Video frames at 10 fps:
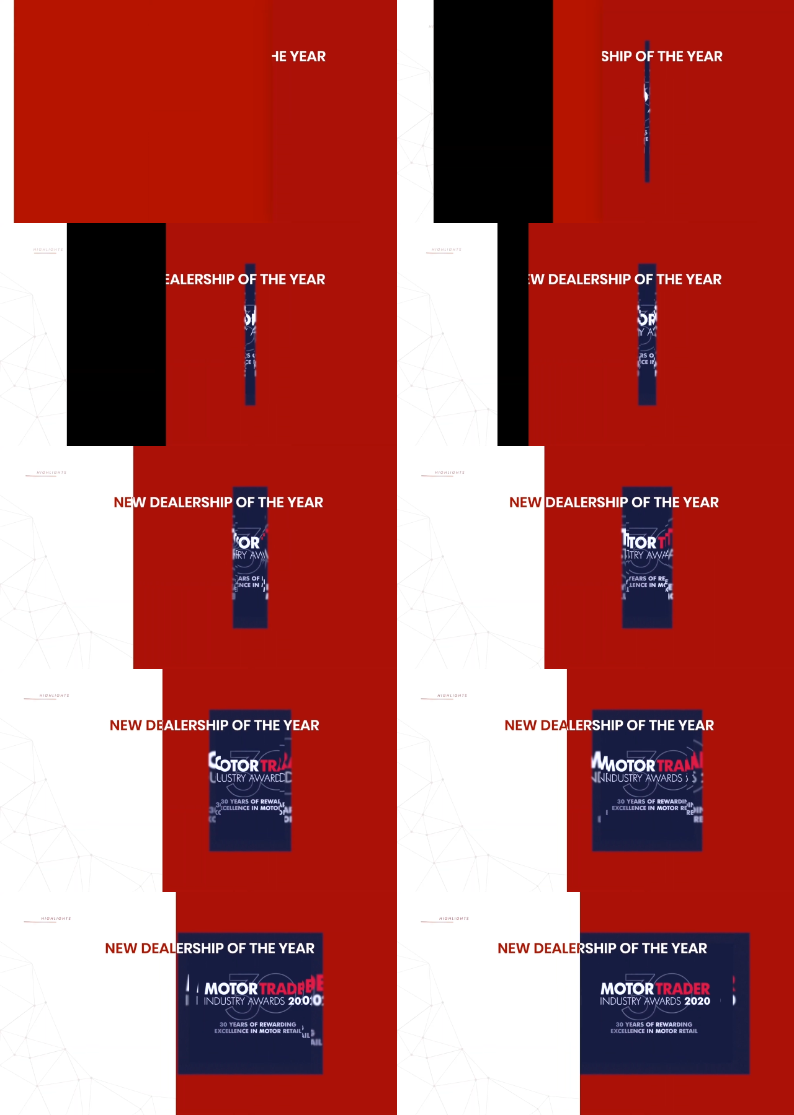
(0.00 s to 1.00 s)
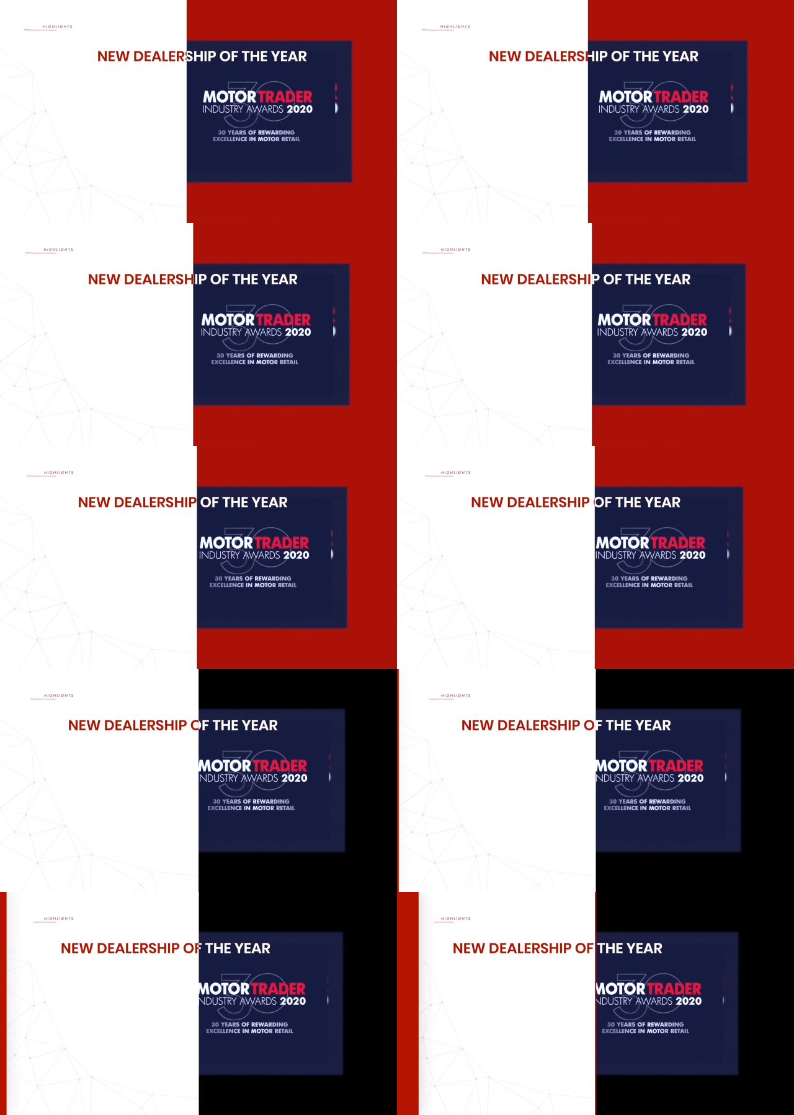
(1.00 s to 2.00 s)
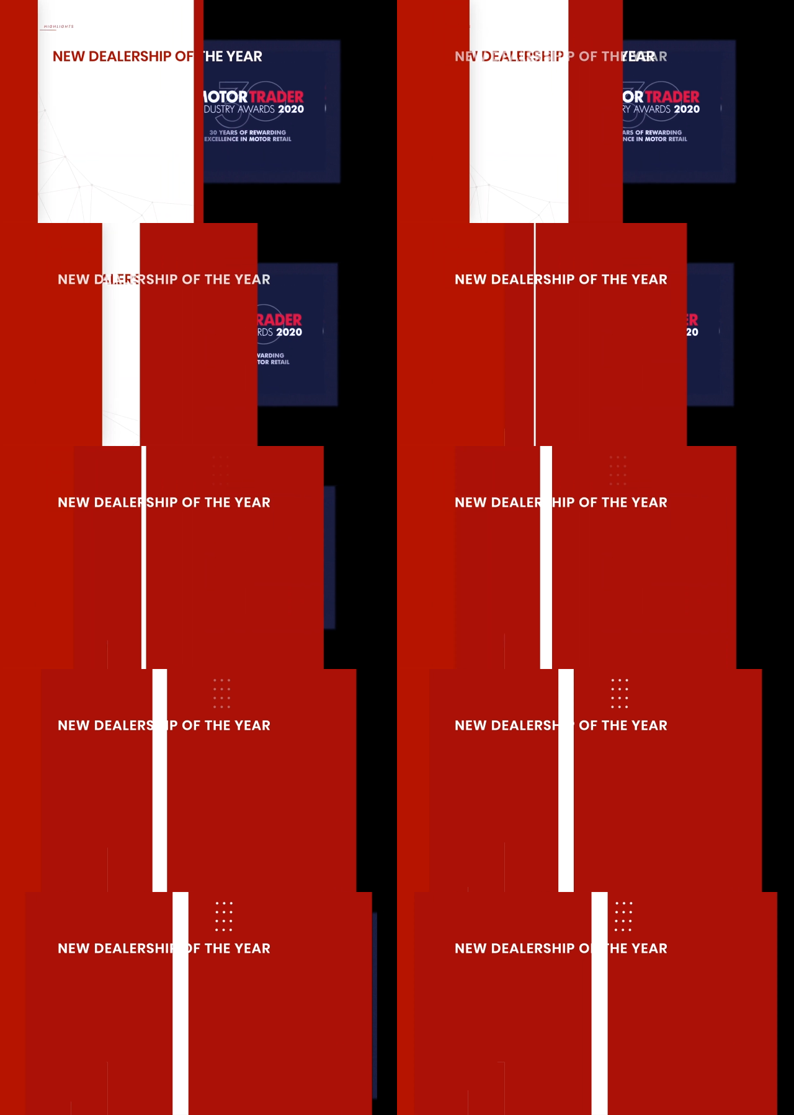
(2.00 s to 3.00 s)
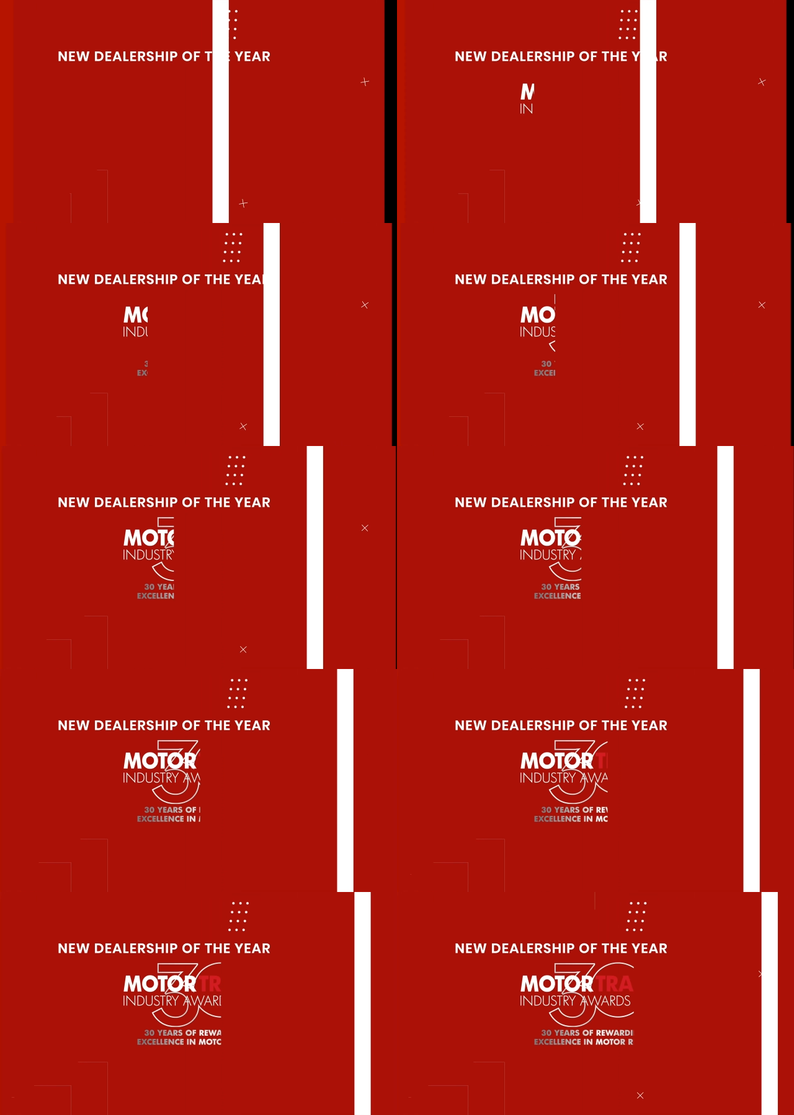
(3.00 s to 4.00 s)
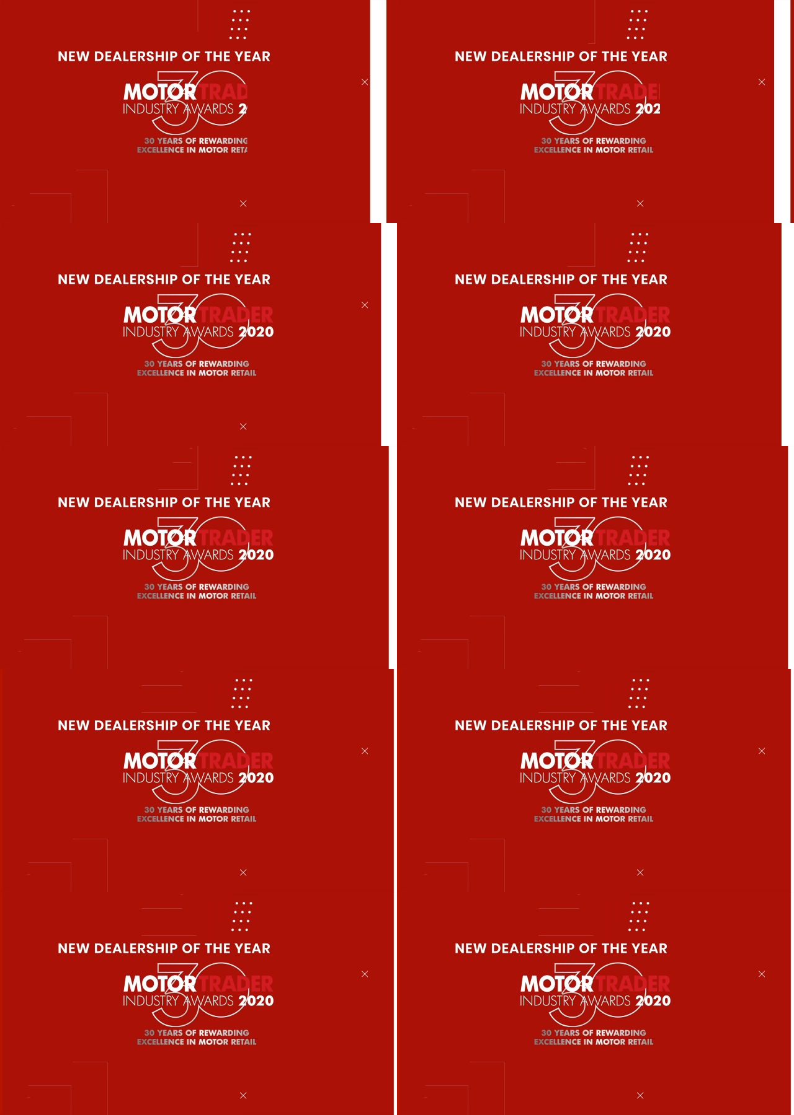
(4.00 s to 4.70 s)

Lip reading: Nobody's mouth can be seen.